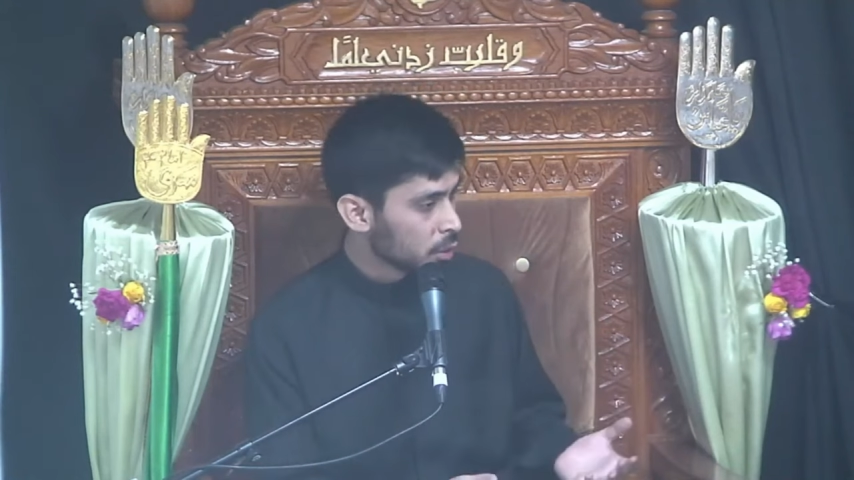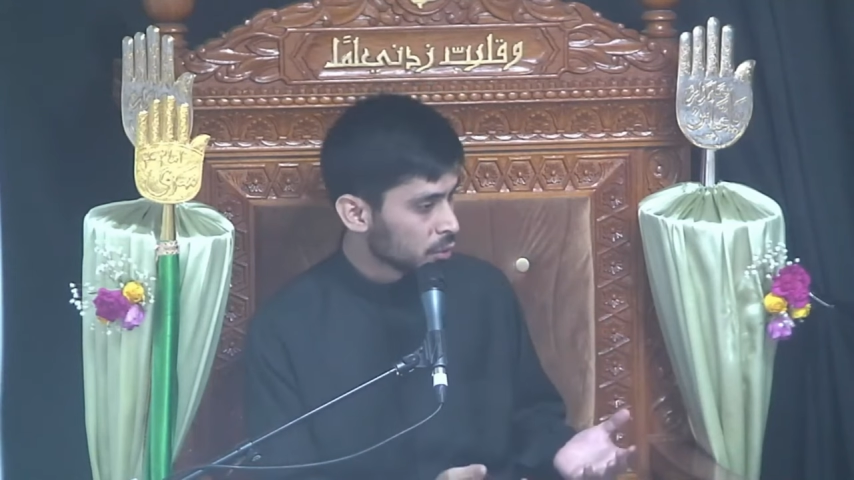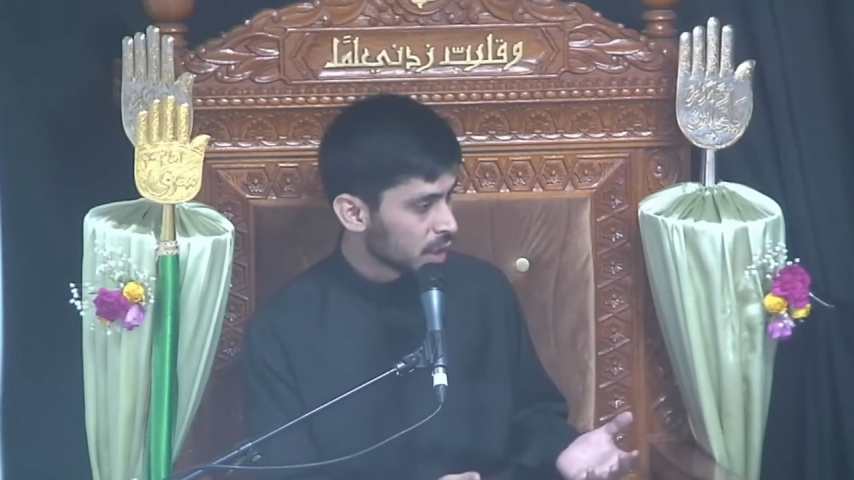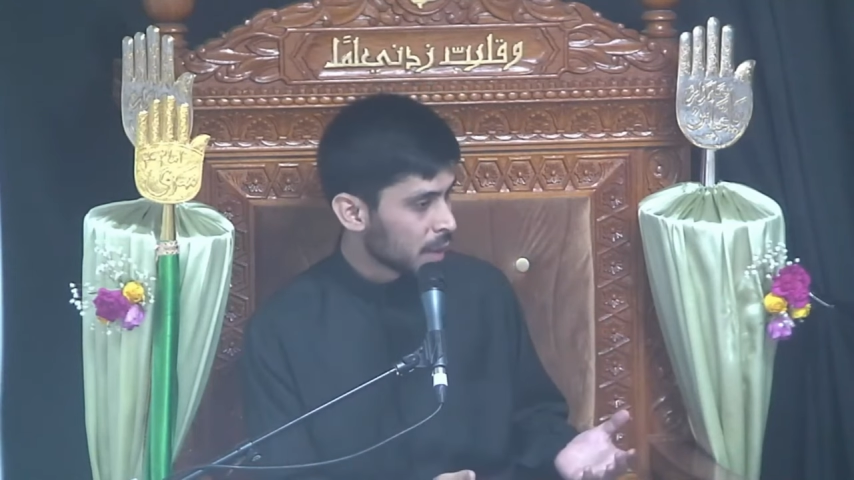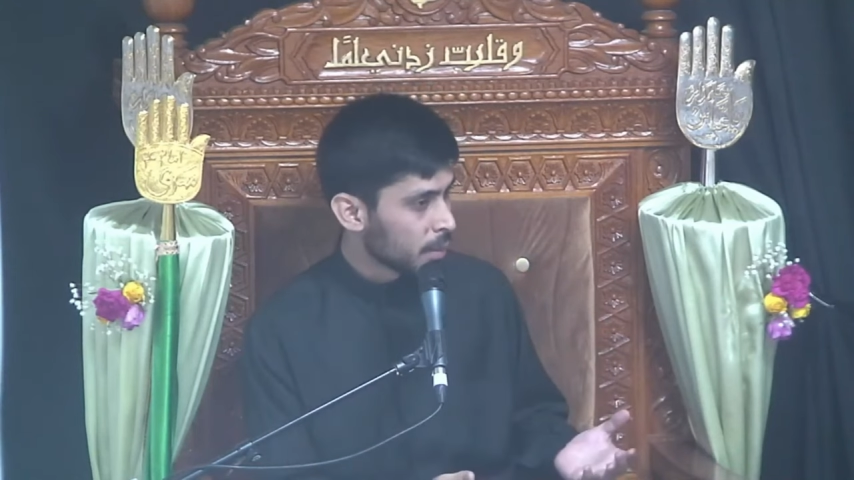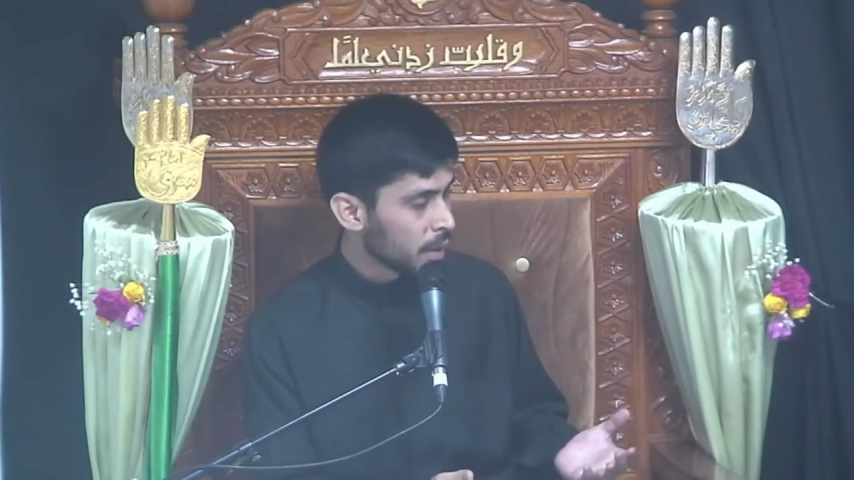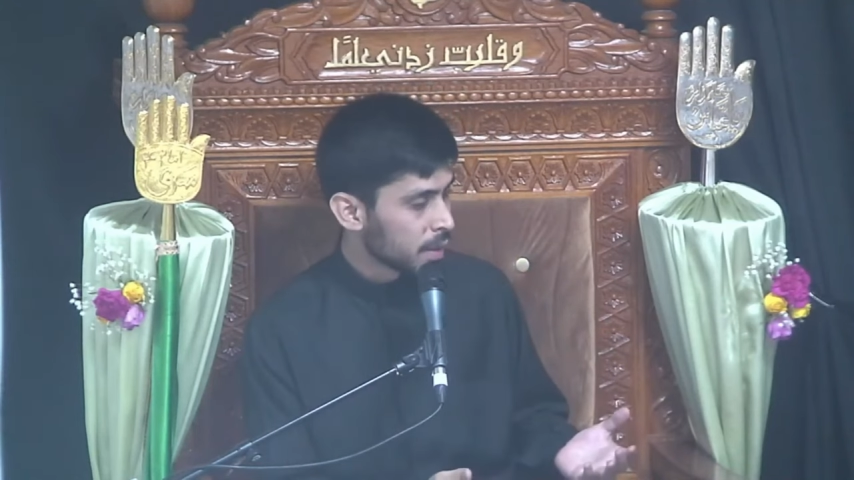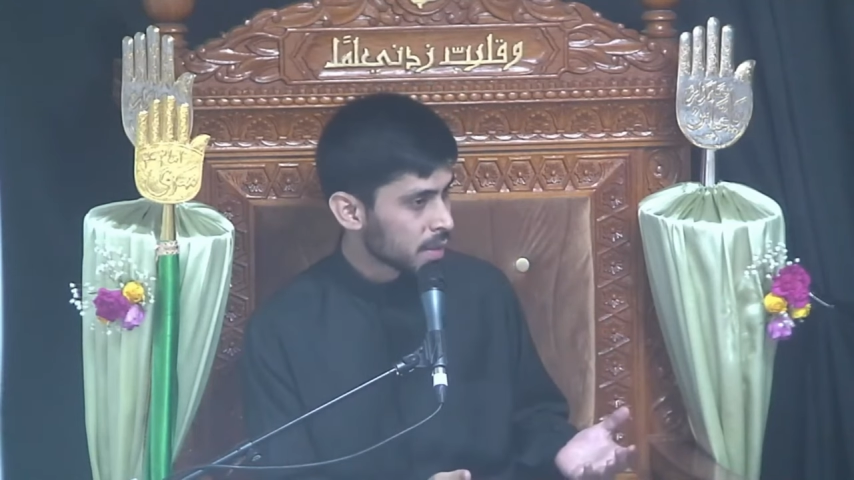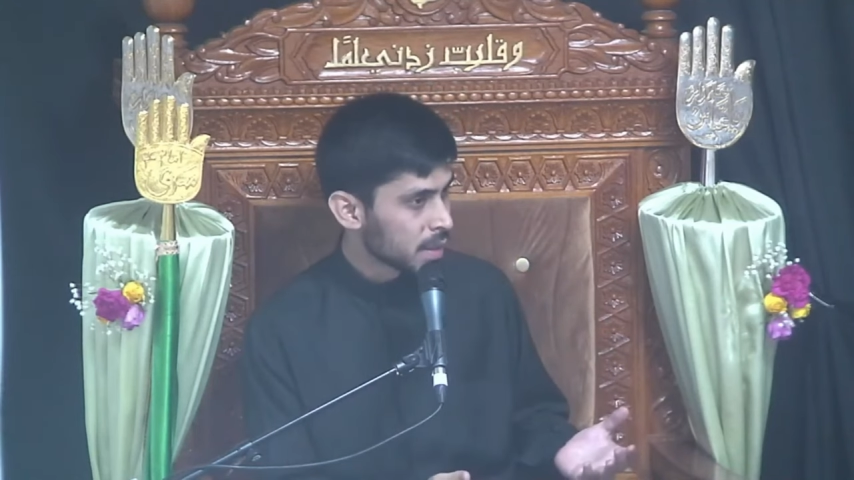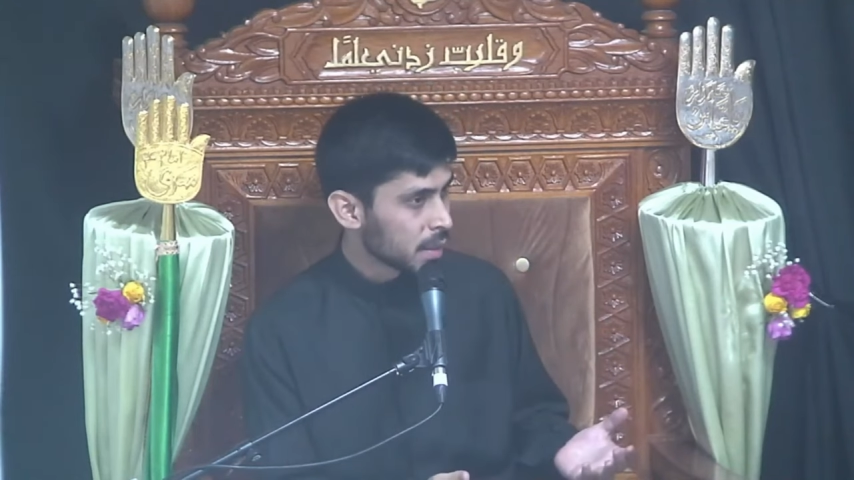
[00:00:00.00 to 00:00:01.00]
of
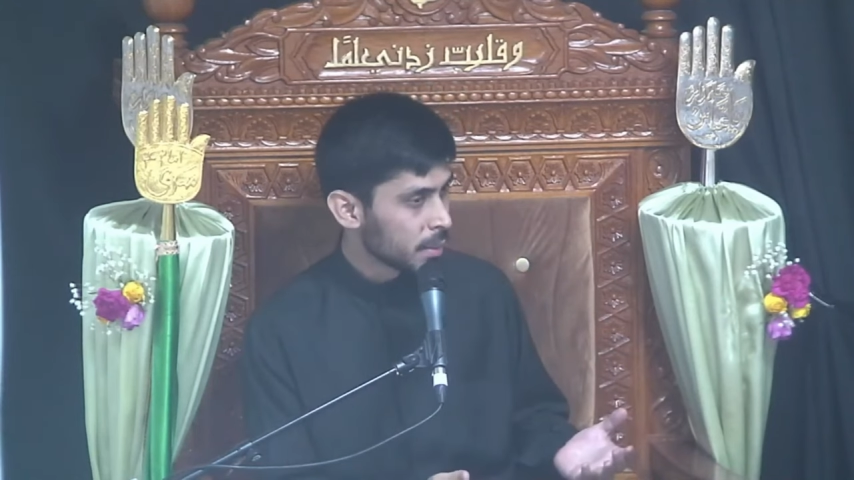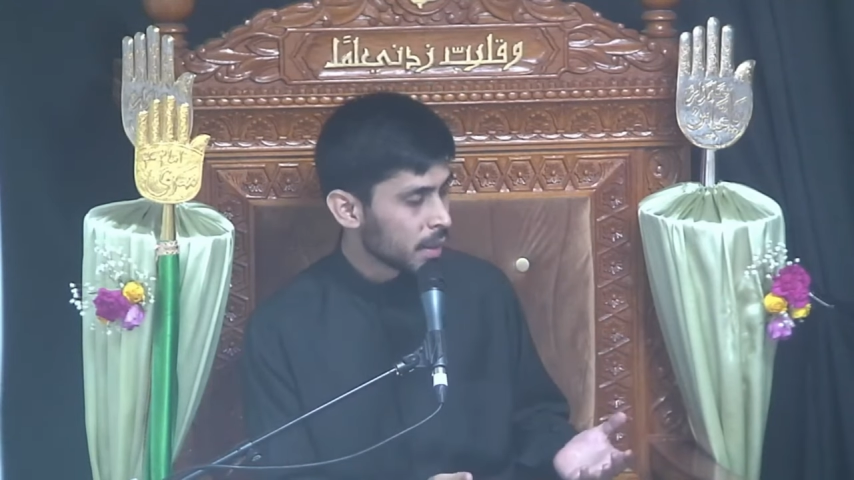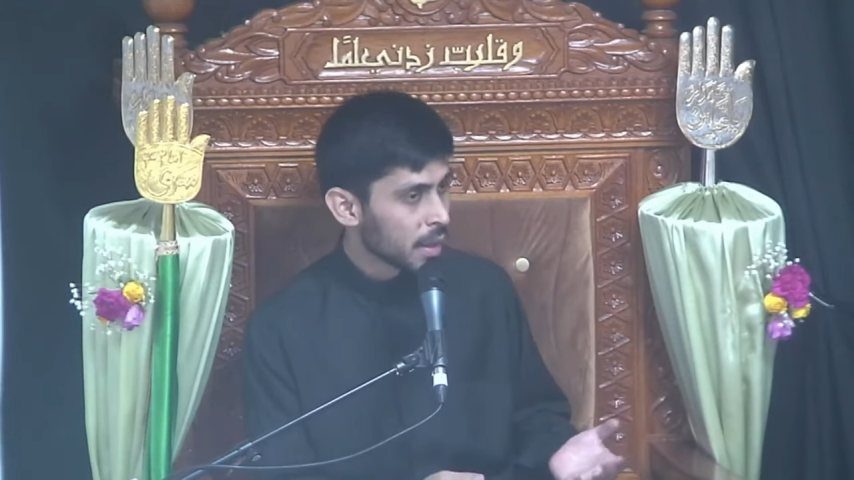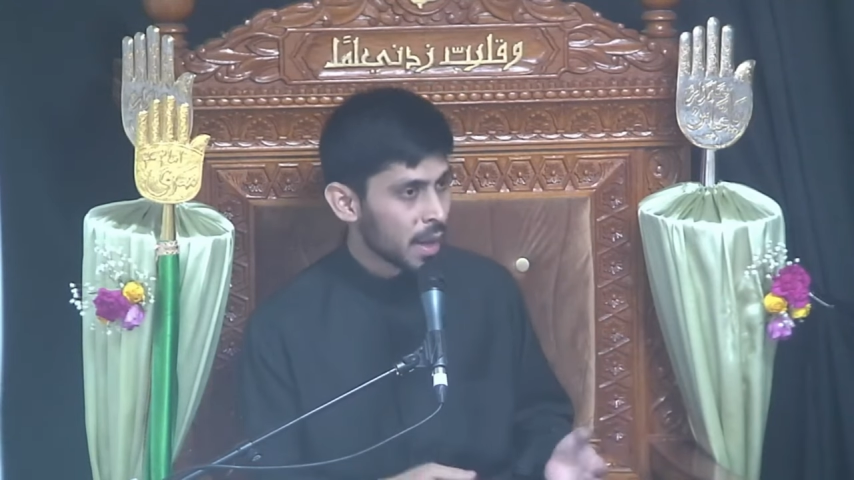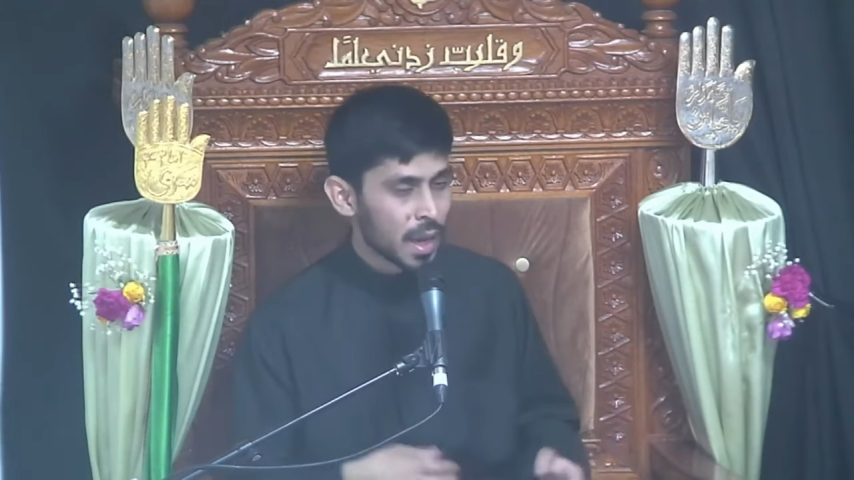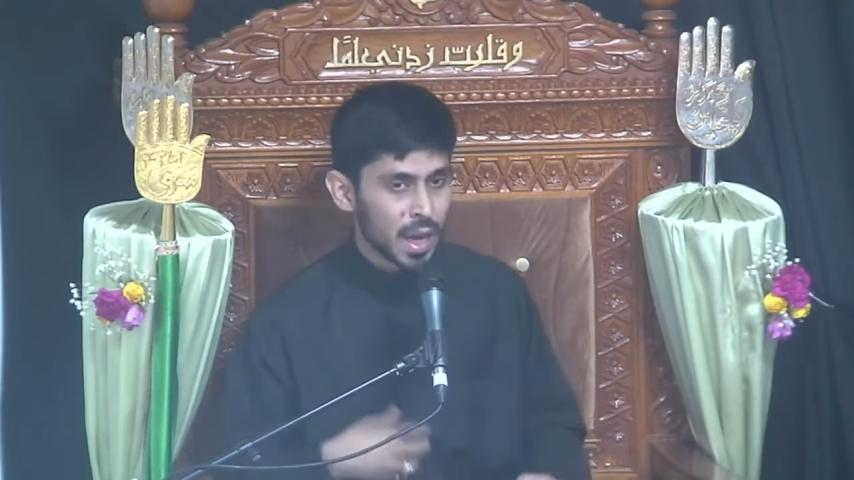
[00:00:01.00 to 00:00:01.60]
Sha'ban is nearby,